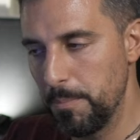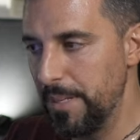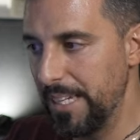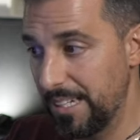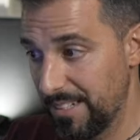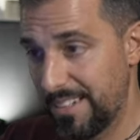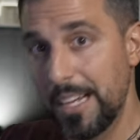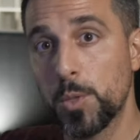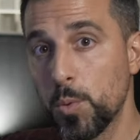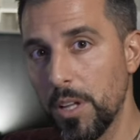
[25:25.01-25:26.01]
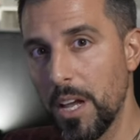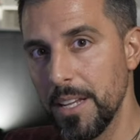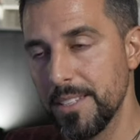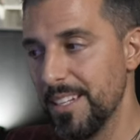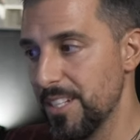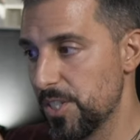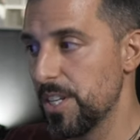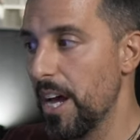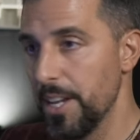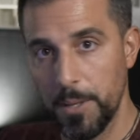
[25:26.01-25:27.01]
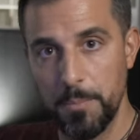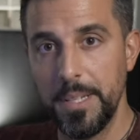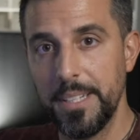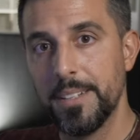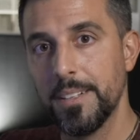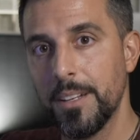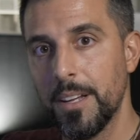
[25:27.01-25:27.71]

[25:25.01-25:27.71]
being contextualized inside a beat.